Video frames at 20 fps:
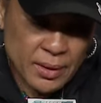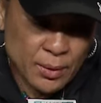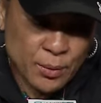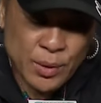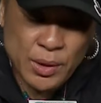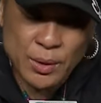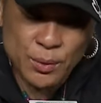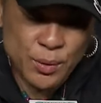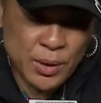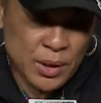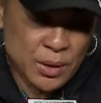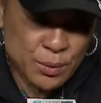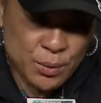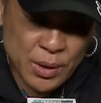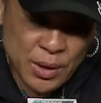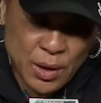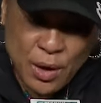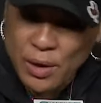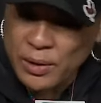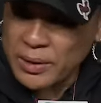
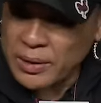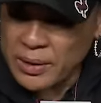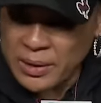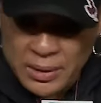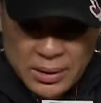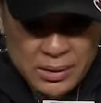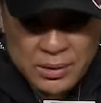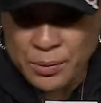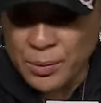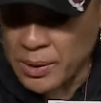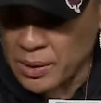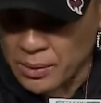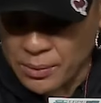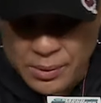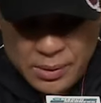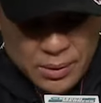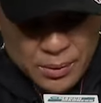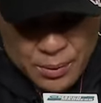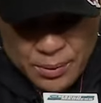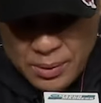we call it this.
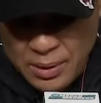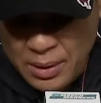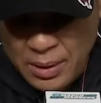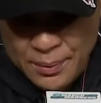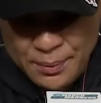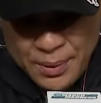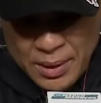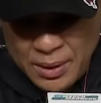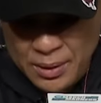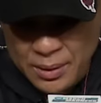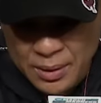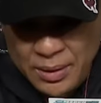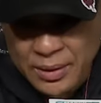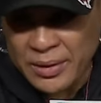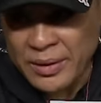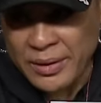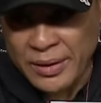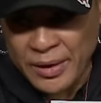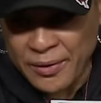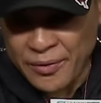
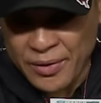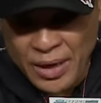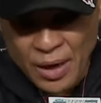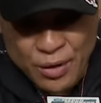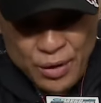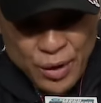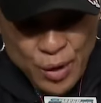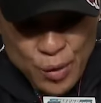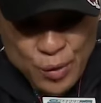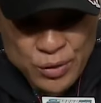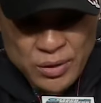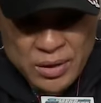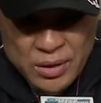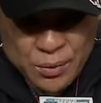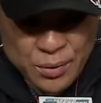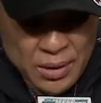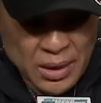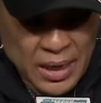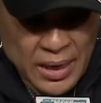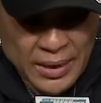Even our
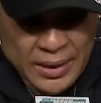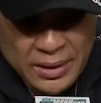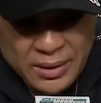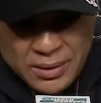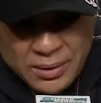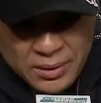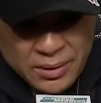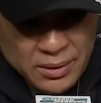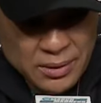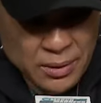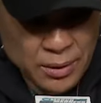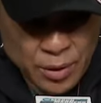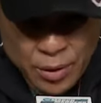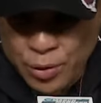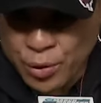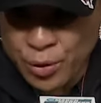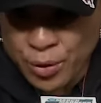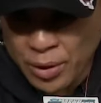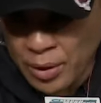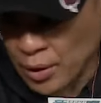coaches, we're like, are
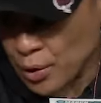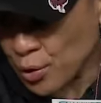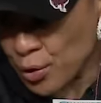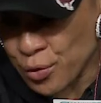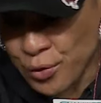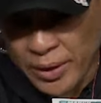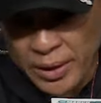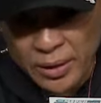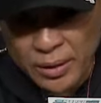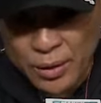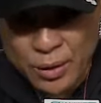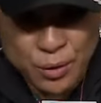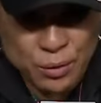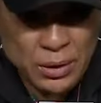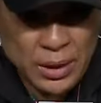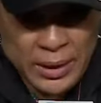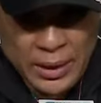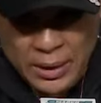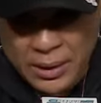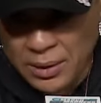you drinking the
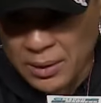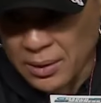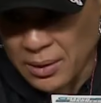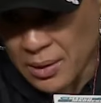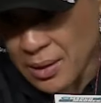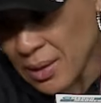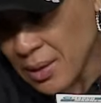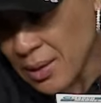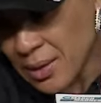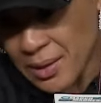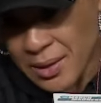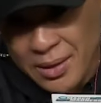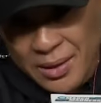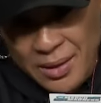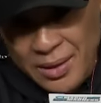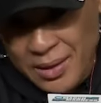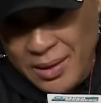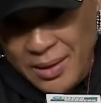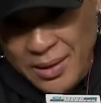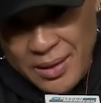Kool-Aid?
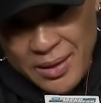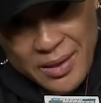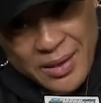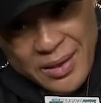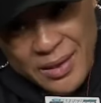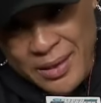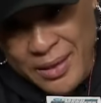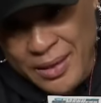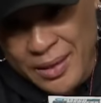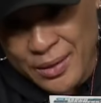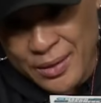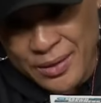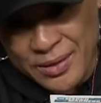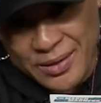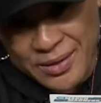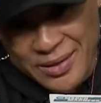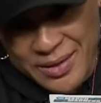And